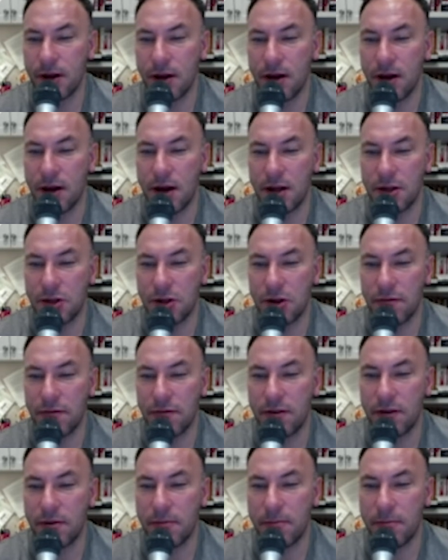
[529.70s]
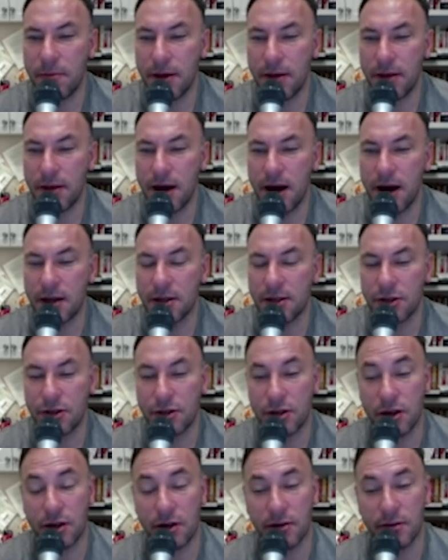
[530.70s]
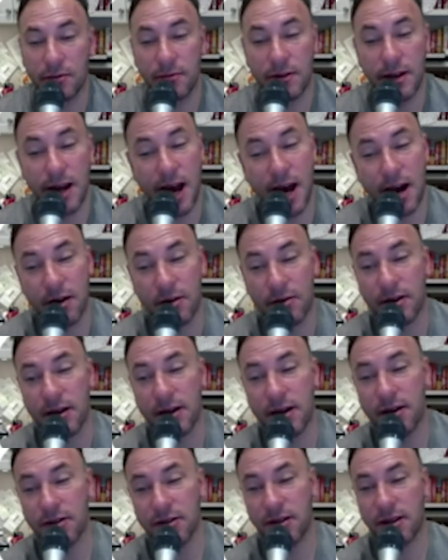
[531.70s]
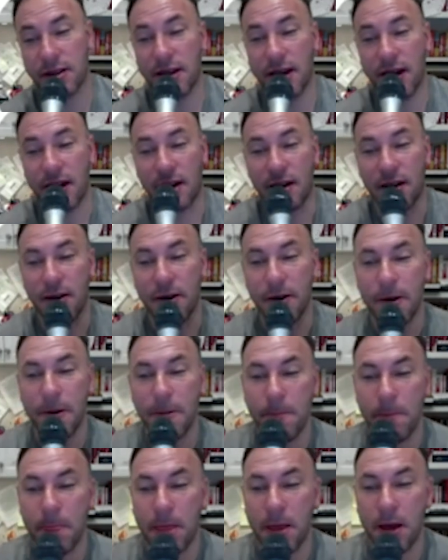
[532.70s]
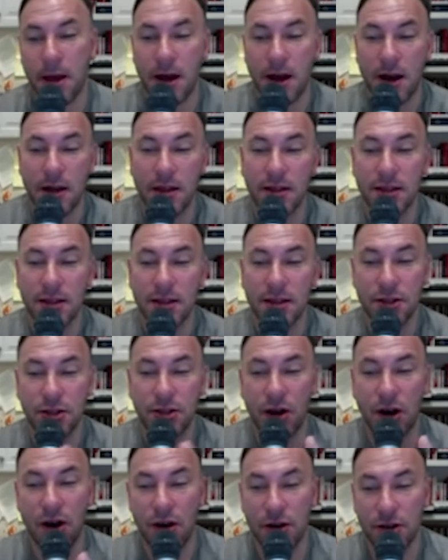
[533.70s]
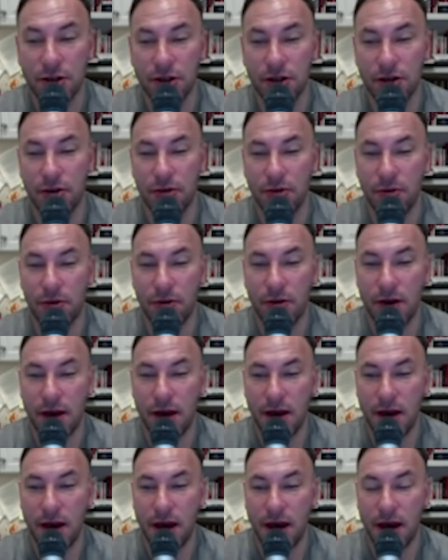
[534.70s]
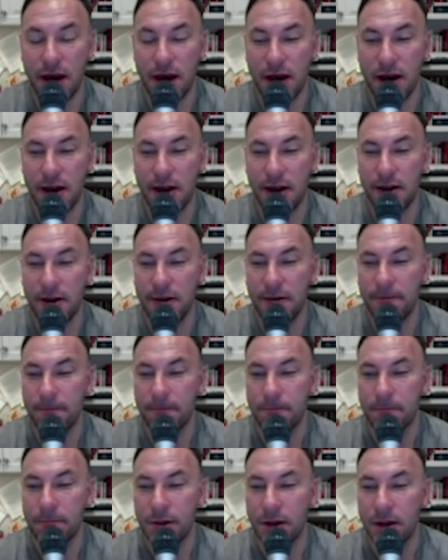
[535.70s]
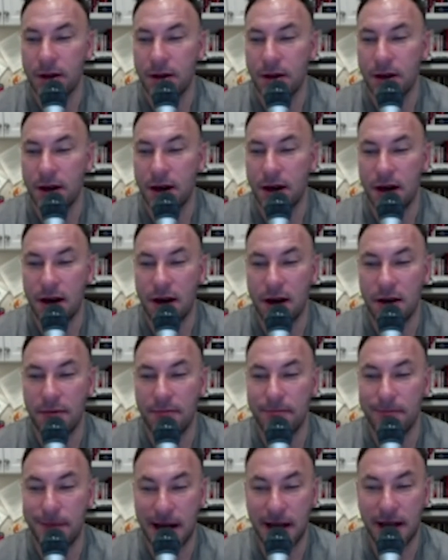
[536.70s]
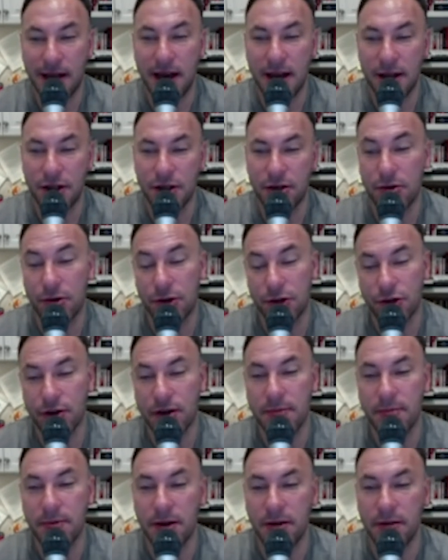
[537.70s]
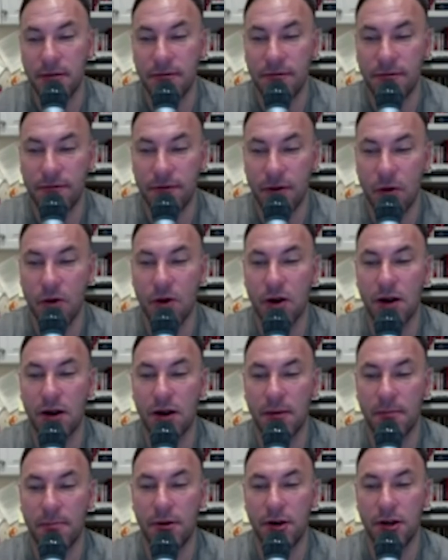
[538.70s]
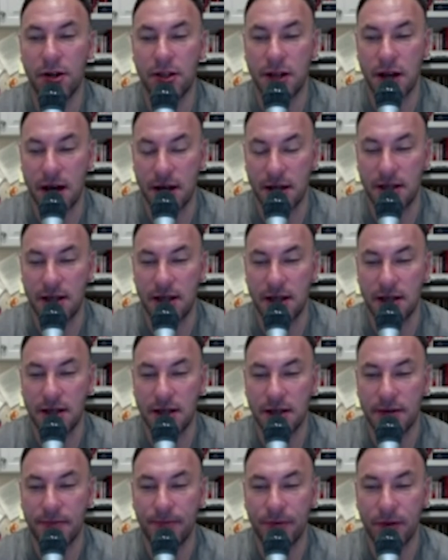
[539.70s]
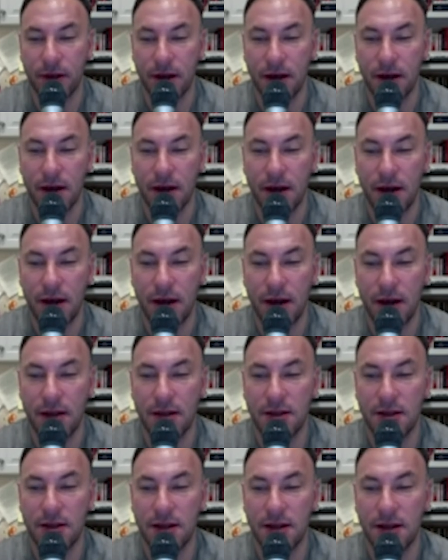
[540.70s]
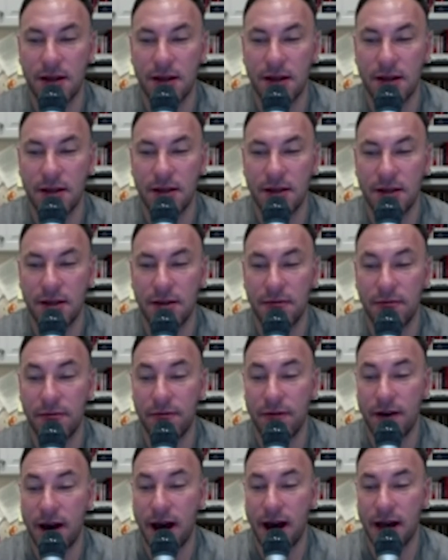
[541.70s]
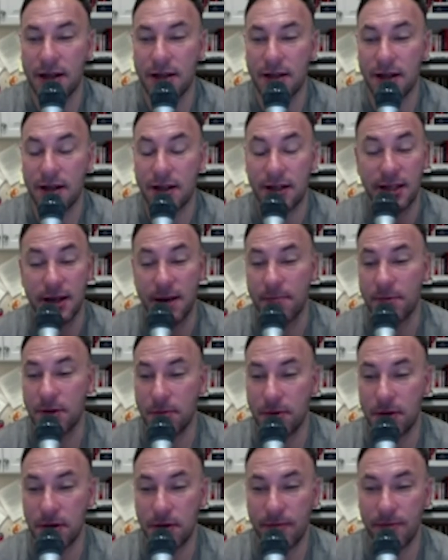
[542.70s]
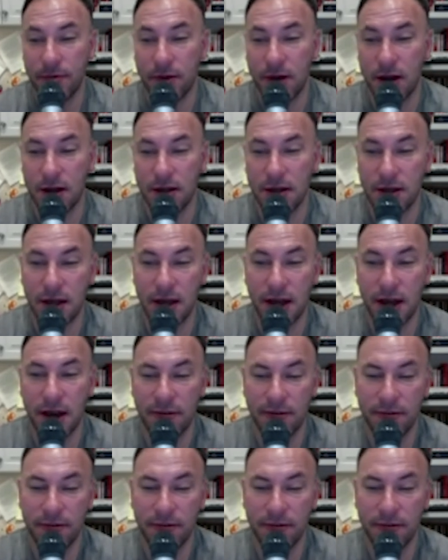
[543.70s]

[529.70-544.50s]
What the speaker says: sulfamethoxazole. Now, here's the thing. This is also a medication or treatment for pertussis. It is, in fact, acceptable to give,